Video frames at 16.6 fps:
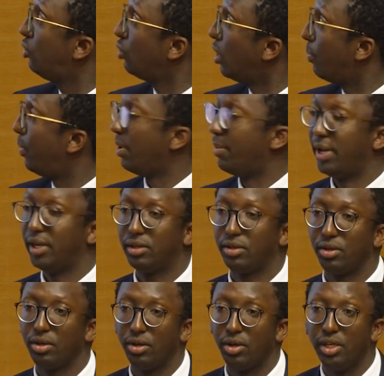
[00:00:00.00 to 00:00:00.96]
to implement
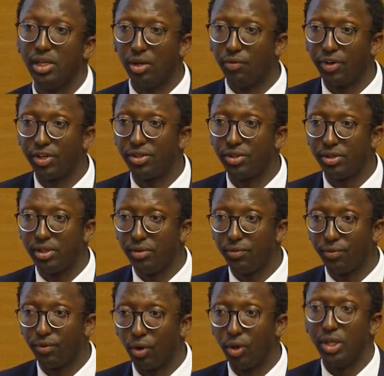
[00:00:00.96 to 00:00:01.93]
an
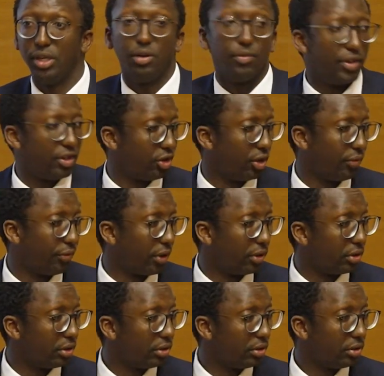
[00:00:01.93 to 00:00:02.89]
innovation
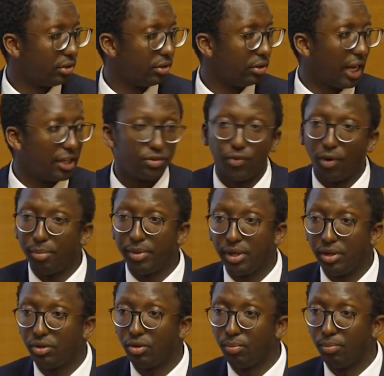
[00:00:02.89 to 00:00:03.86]
fund. That's for
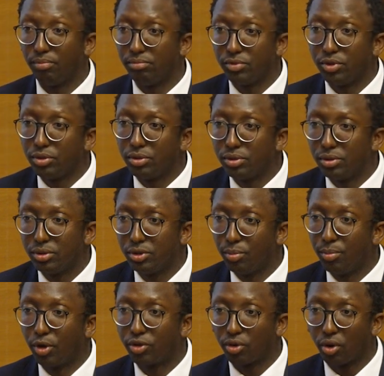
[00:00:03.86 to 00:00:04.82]
me the
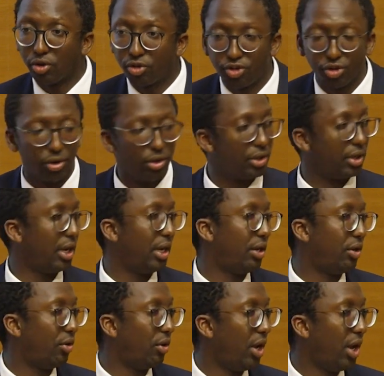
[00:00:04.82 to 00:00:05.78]
most urgent
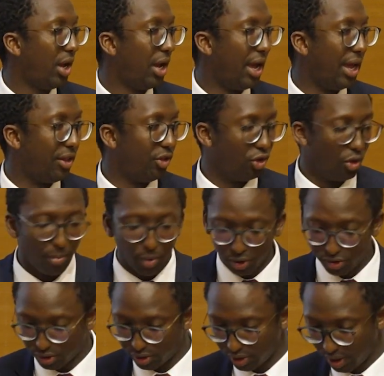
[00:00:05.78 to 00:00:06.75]
and the
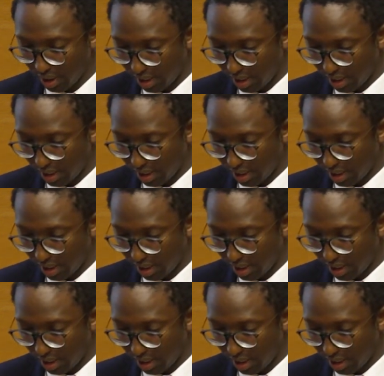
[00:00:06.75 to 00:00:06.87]
most